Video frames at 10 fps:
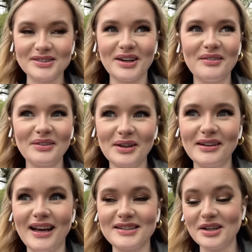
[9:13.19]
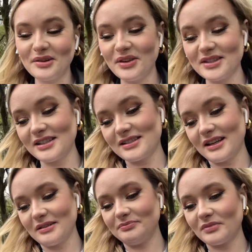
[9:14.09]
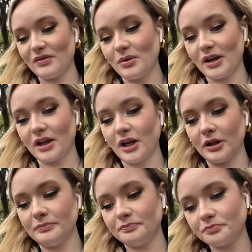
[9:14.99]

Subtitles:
So I'm really glad. So this is it if you wanna go.